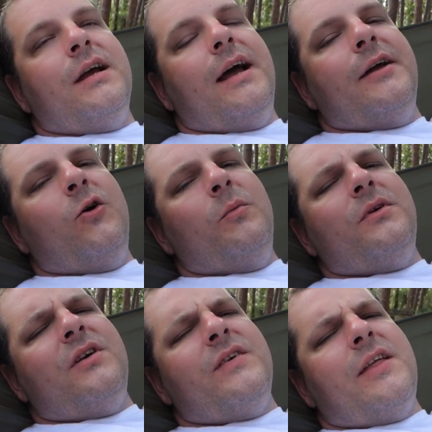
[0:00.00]
head home
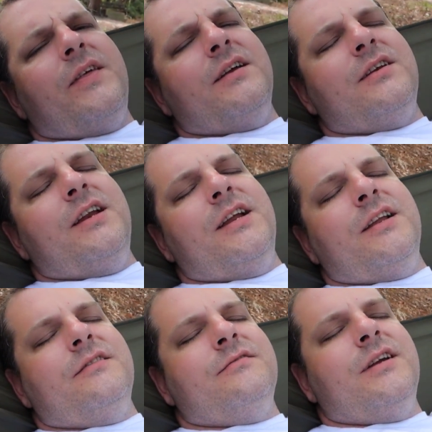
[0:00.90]
because I've got things I need to
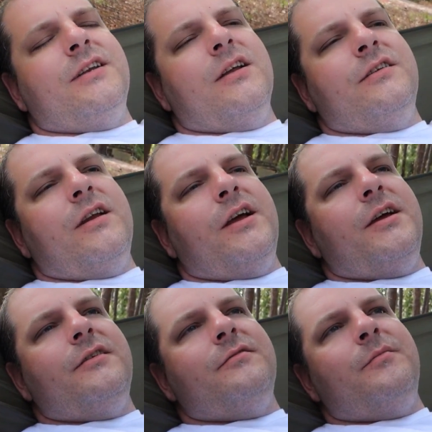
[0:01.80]
get done
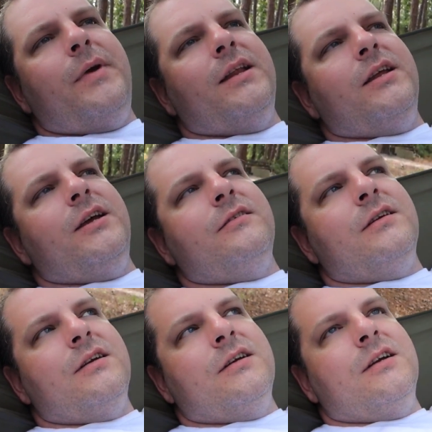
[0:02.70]
today. Mainly
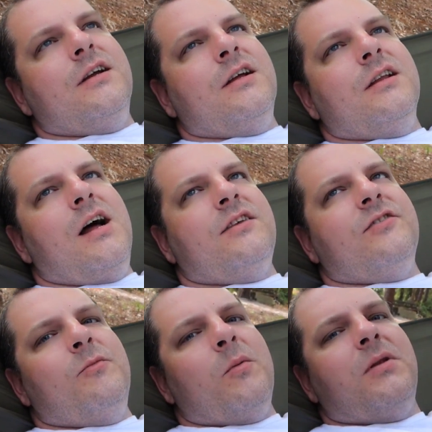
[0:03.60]

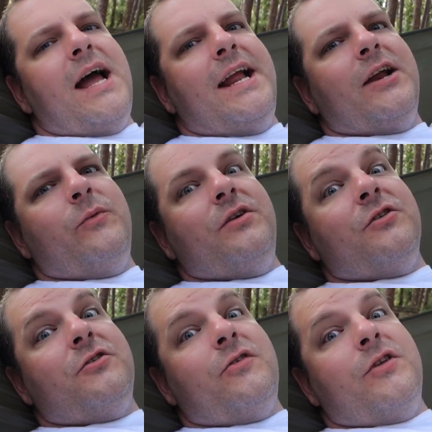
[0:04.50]
lots of more planning and
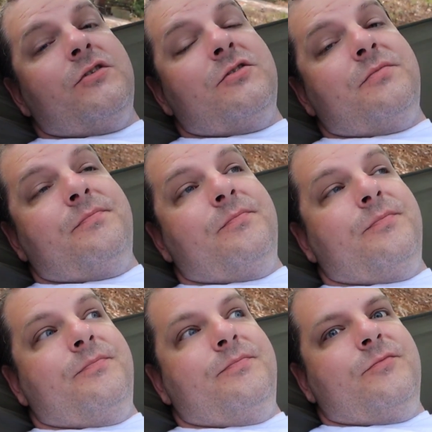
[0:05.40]
research for this
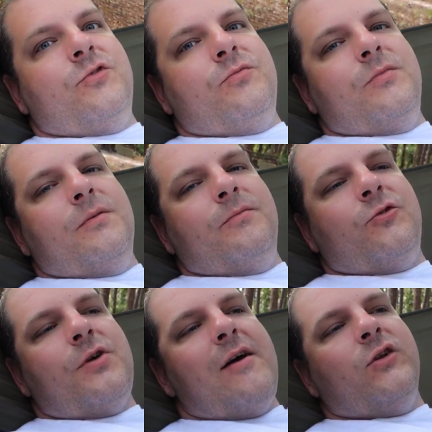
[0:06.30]

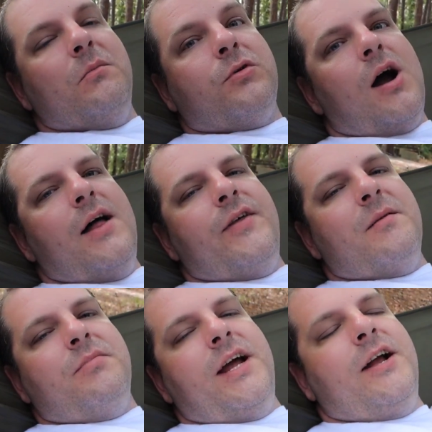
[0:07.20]
travel abroad
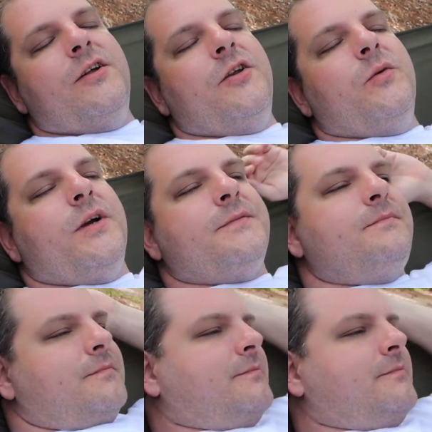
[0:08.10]
that I'm planning on doing.